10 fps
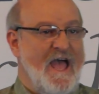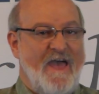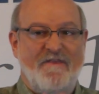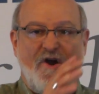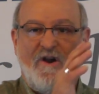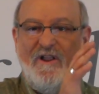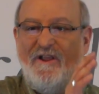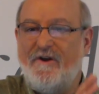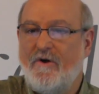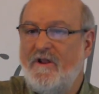And there are
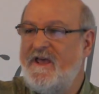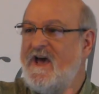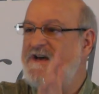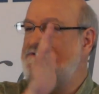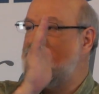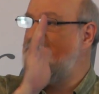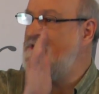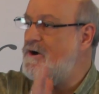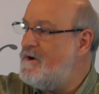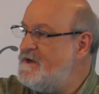literally a
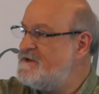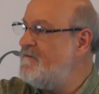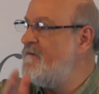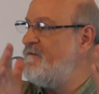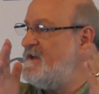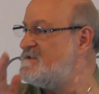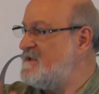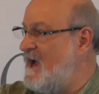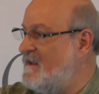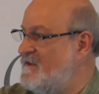series of events
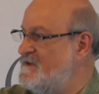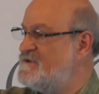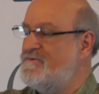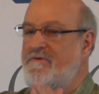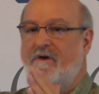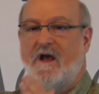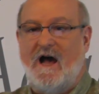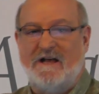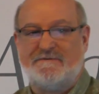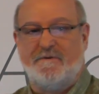like this through the
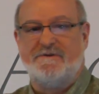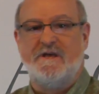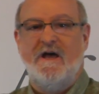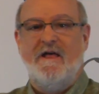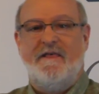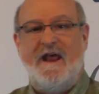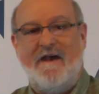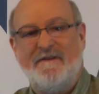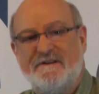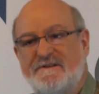Gospels that
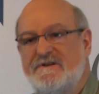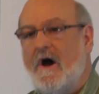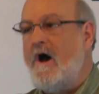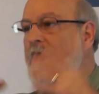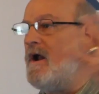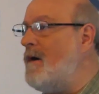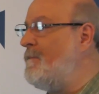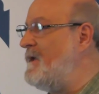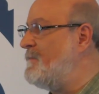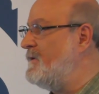have it dawn on
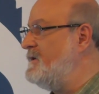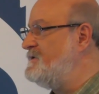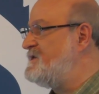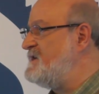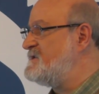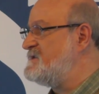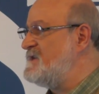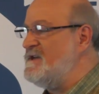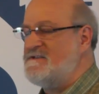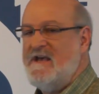people who Jesus
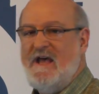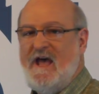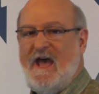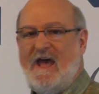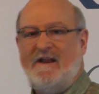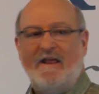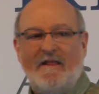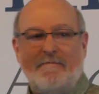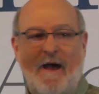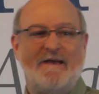is. And
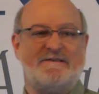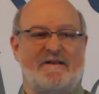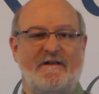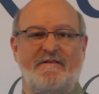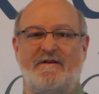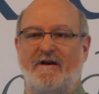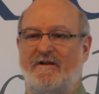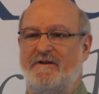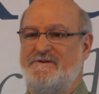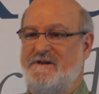basically, the
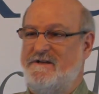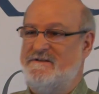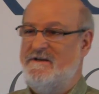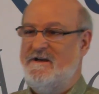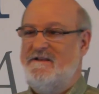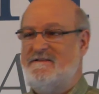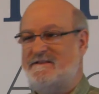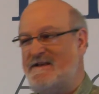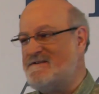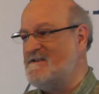conclusion is
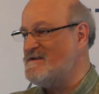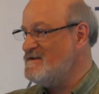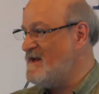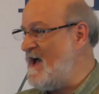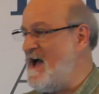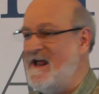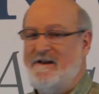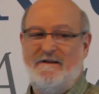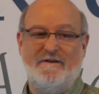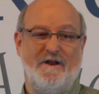this is
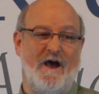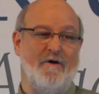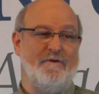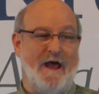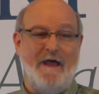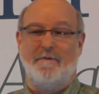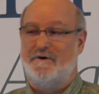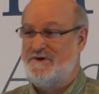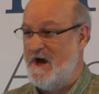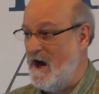not, you know, neighbor
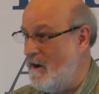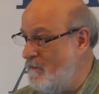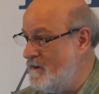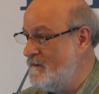Joe.